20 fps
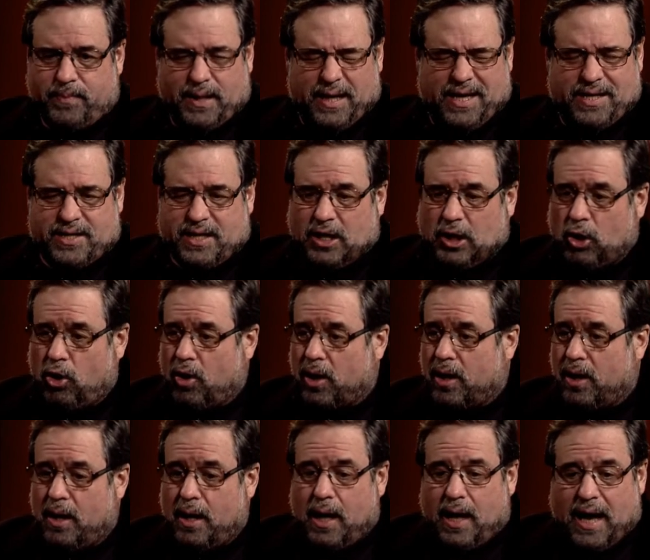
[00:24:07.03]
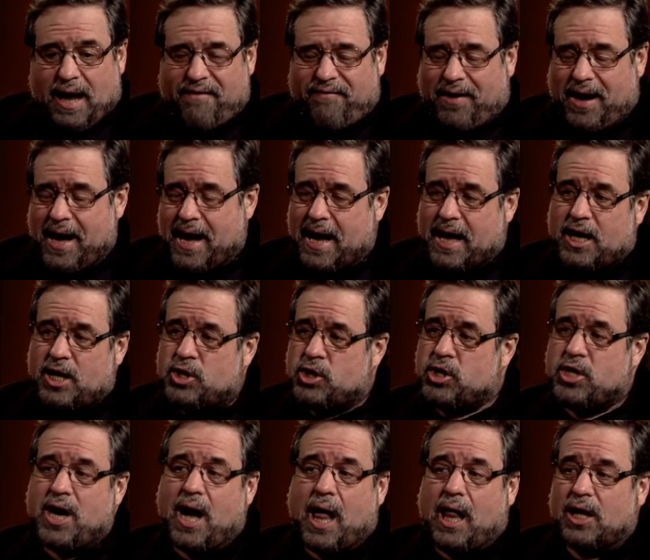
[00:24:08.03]
he said, look, if I had a
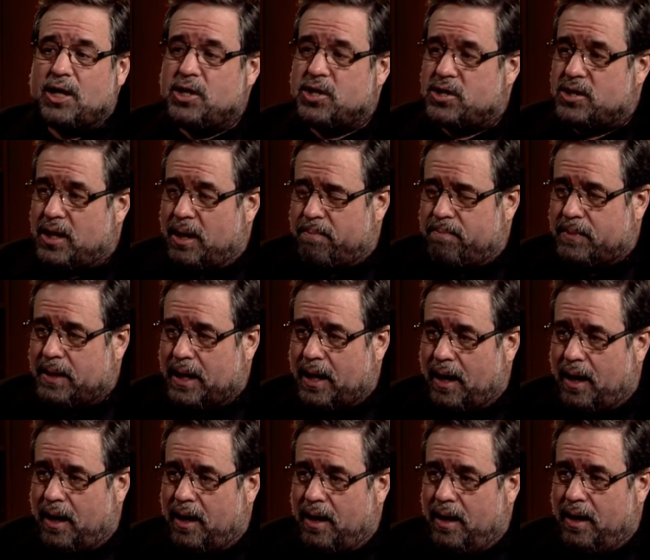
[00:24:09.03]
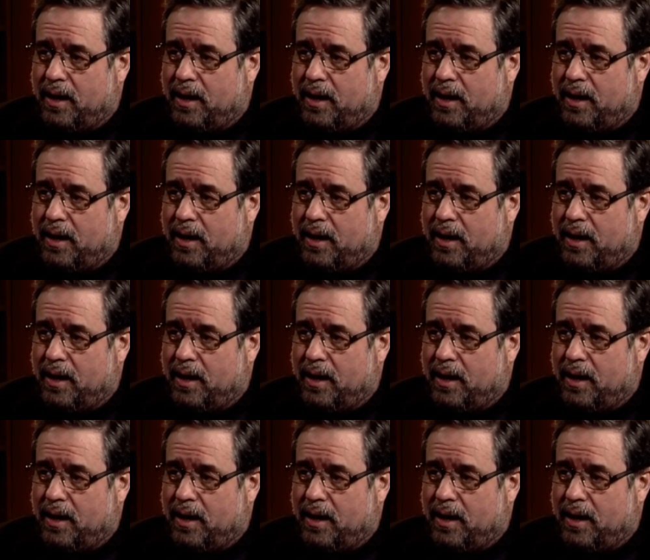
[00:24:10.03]
geologist up there,